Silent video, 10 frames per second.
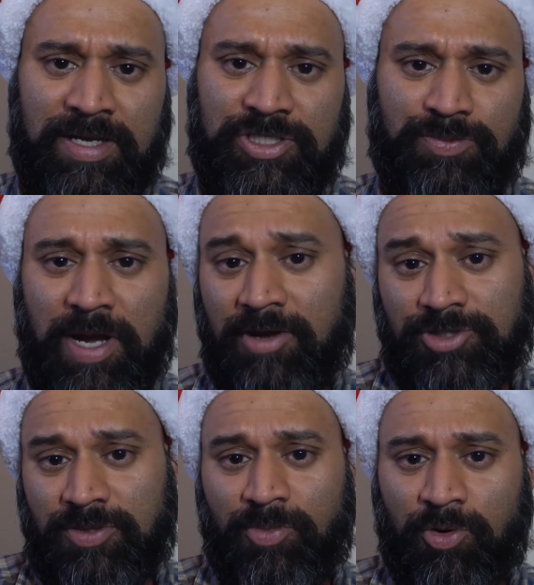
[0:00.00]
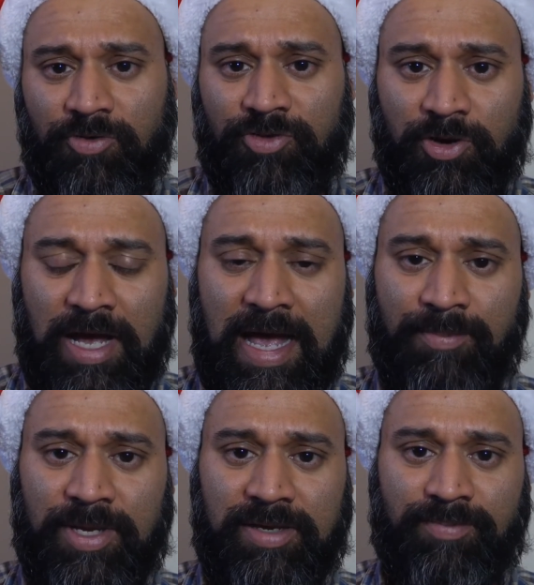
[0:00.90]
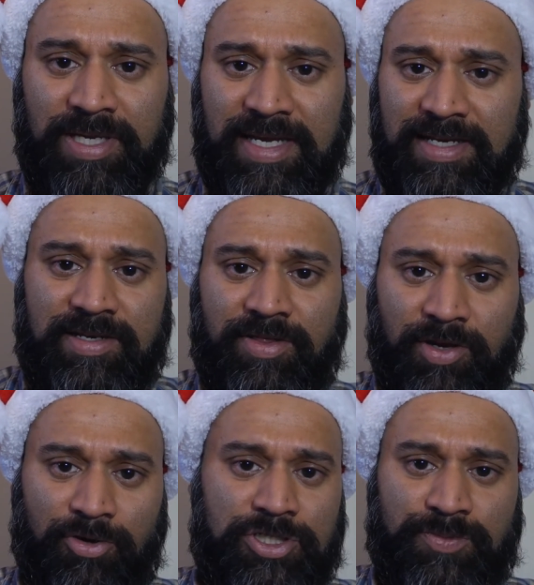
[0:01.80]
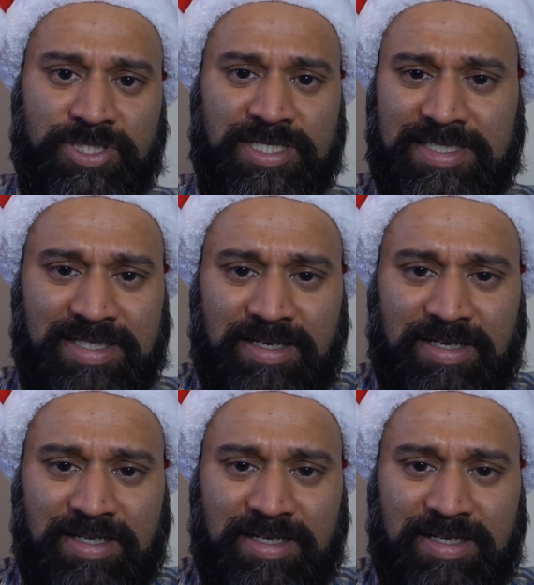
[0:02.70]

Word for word: smile some more, feel happy, be into the Christmas season.